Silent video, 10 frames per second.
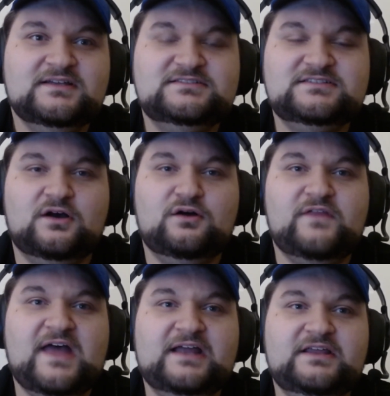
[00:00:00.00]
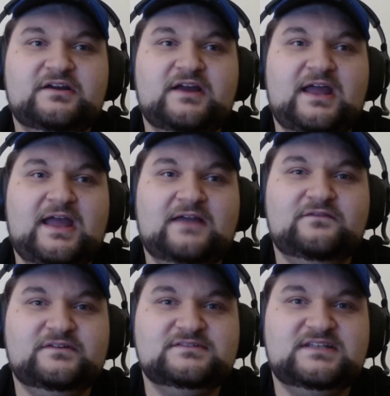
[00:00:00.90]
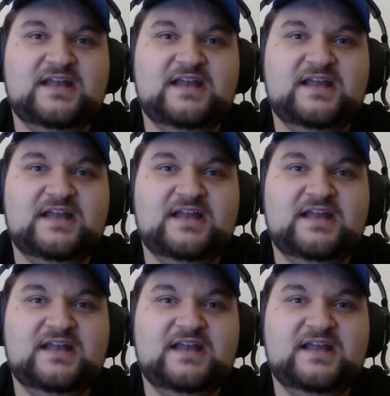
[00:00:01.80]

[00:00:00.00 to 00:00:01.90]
so that your anvils and